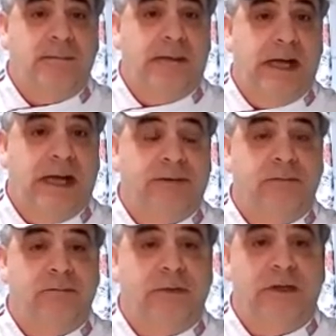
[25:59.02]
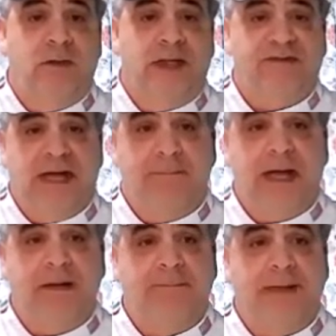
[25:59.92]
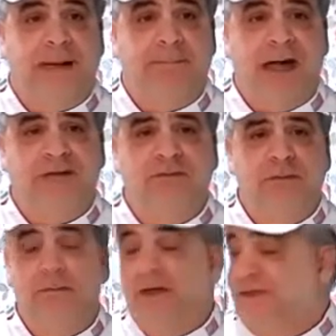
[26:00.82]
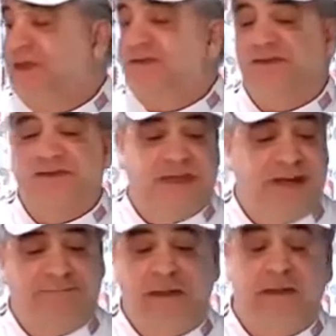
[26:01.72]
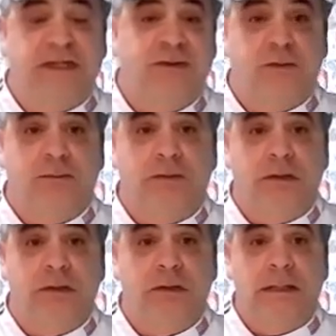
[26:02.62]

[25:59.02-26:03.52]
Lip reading: but we know that's not possible, but this is definitely doable.